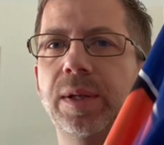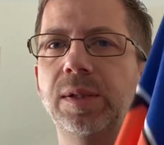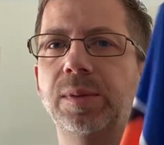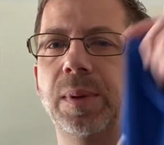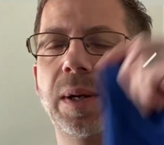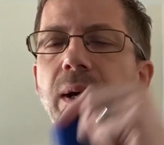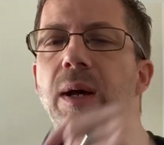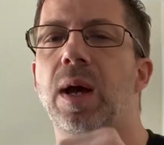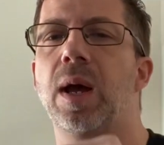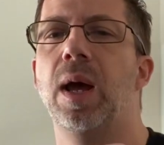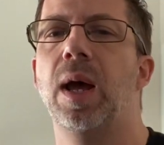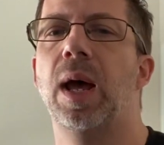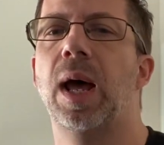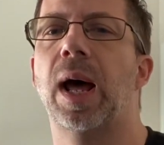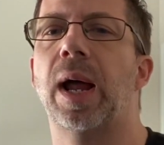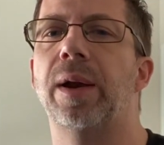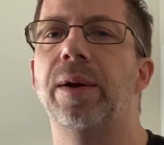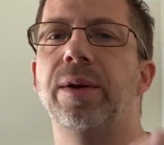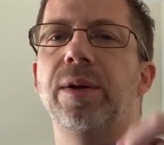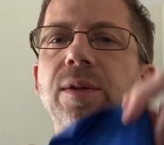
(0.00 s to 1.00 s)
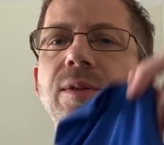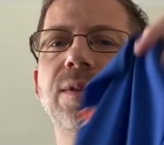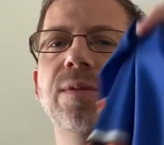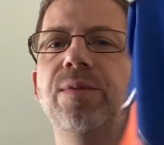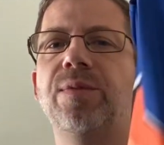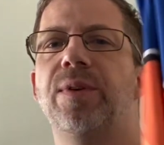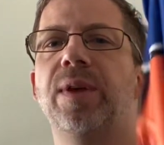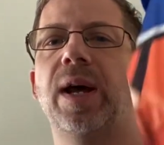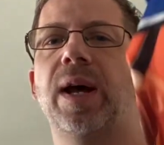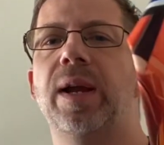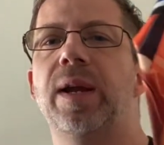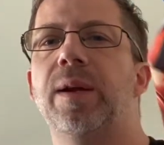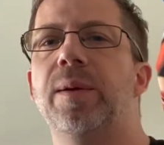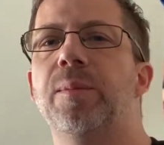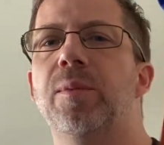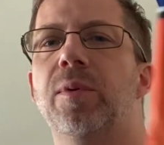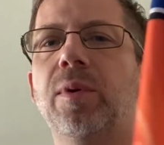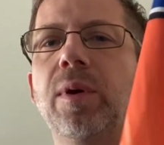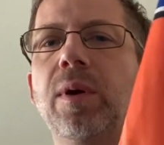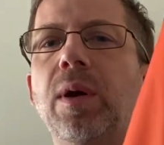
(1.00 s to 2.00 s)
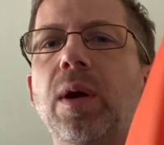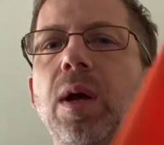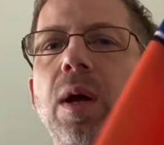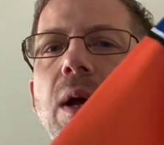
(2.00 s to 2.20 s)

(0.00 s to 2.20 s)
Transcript: I don't use them for that anymore,